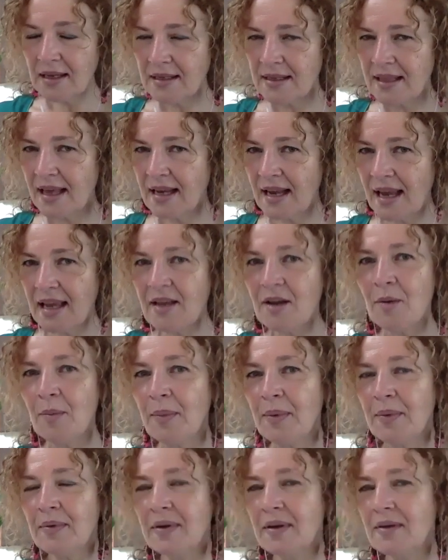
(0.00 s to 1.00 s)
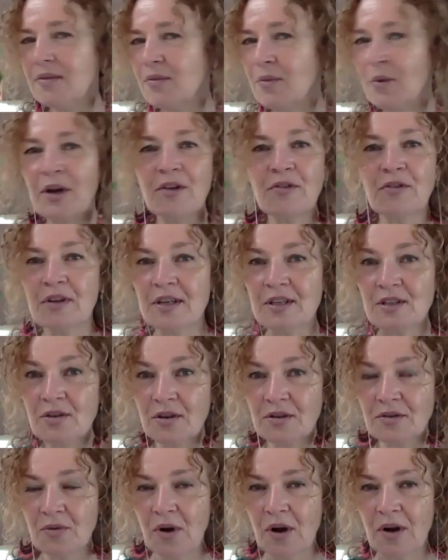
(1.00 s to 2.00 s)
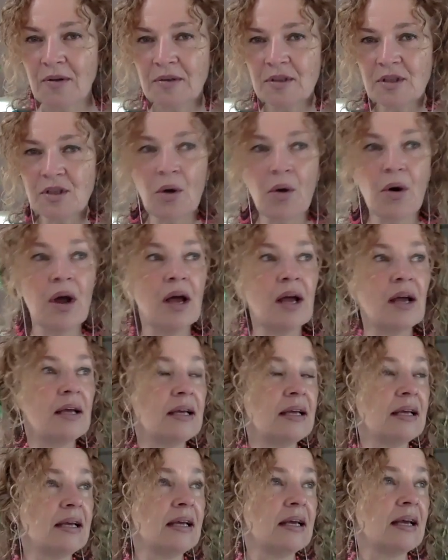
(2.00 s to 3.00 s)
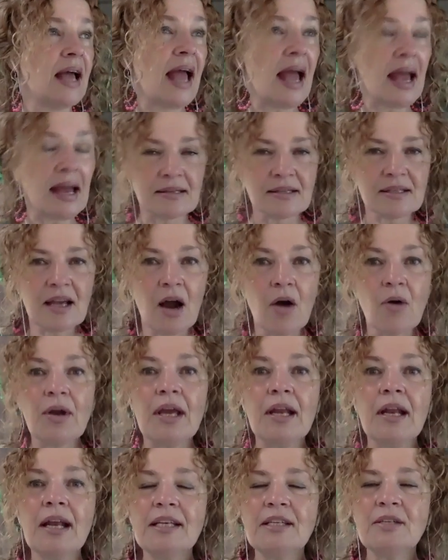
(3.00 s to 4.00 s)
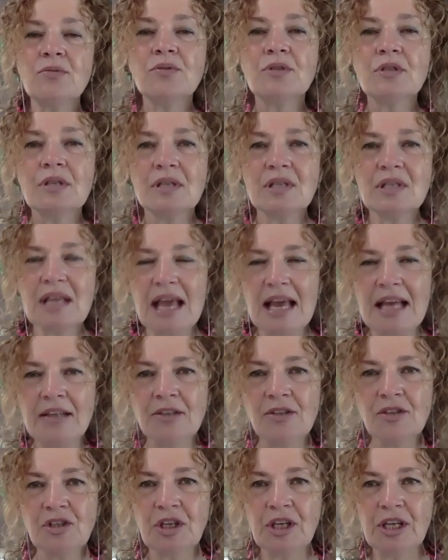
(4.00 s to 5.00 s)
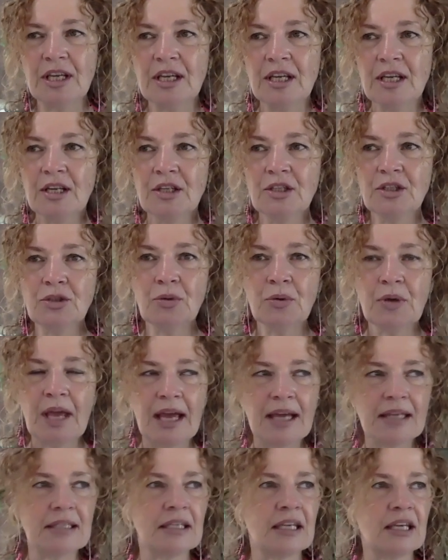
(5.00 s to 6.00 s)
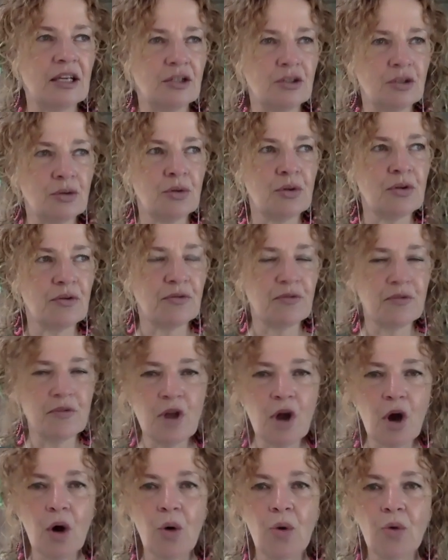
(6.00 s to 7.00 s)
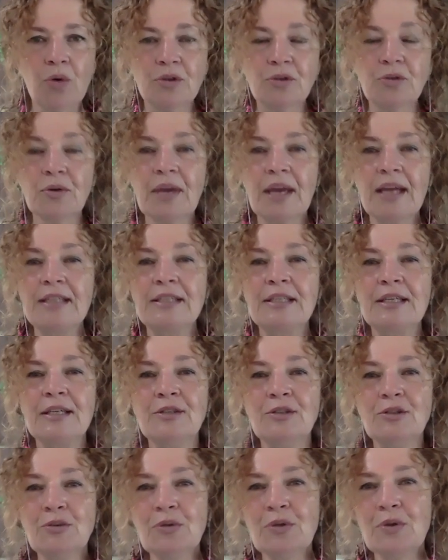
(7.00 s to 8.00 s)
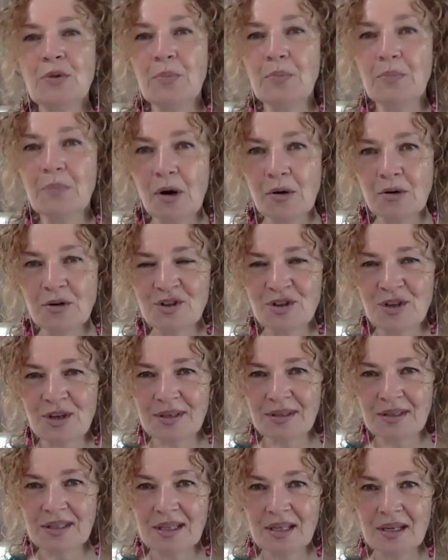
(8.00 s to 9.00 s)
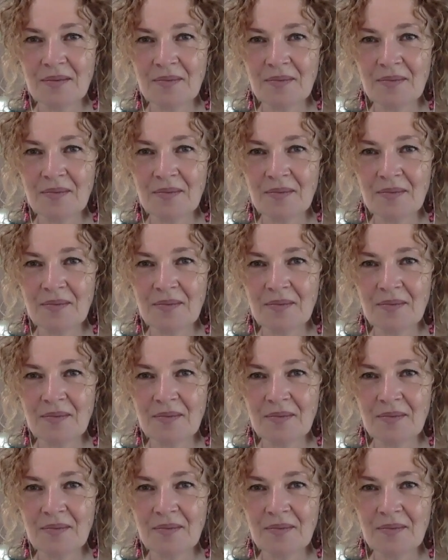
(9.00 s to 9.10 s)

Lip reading: That anger, what if it is not wrong? So ask, how can I use this energy to get into the flow, to get into the motion?